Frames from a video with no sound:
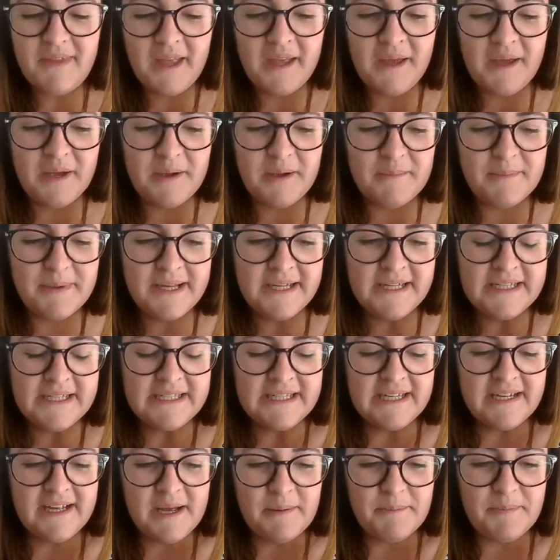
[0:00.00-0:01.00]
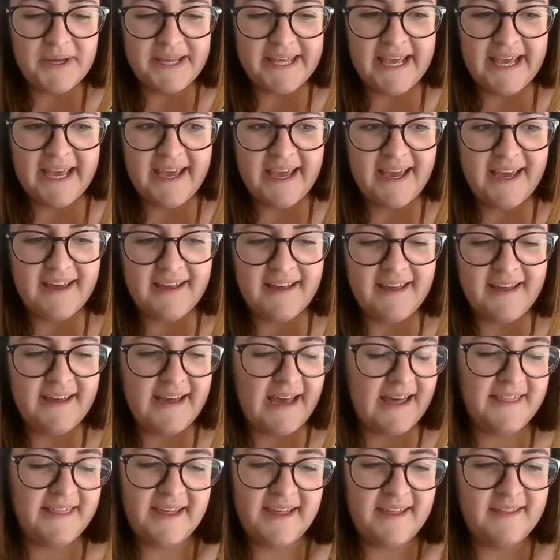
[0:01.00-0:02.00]
um but yeah
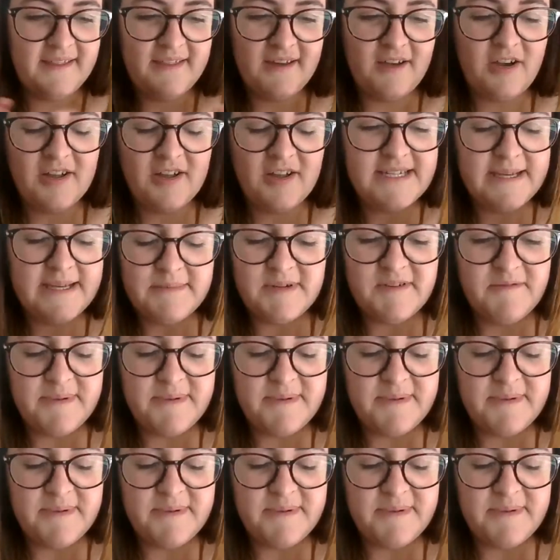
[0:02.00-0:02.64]
i think the concept